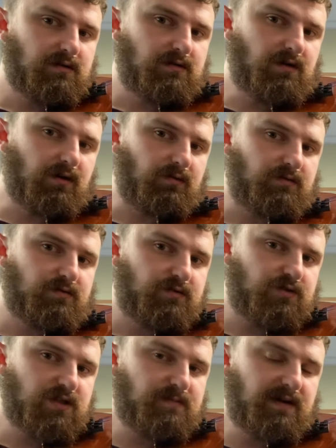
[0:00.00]
No,
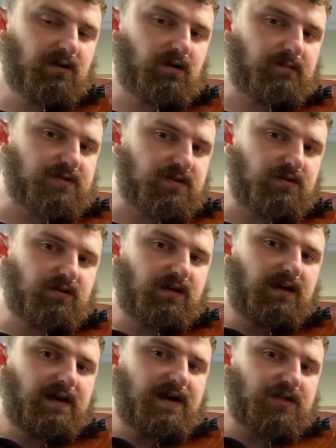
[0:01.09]
just my arm. So you're going
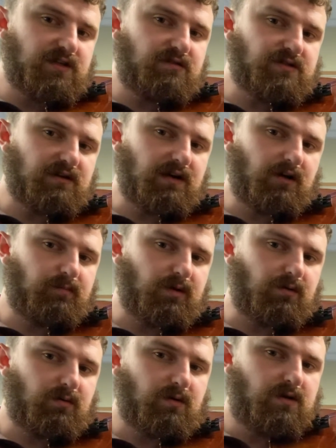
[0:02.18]
to actually use your
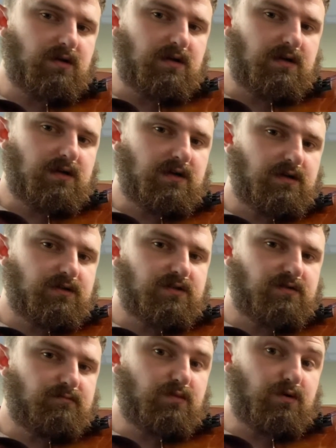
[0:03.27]
elbow
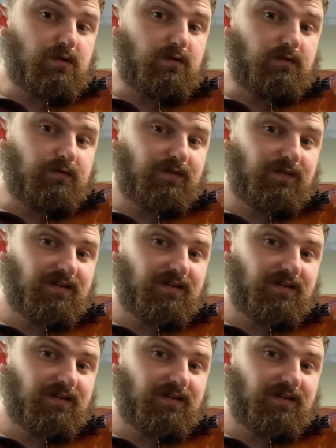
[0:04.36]
to move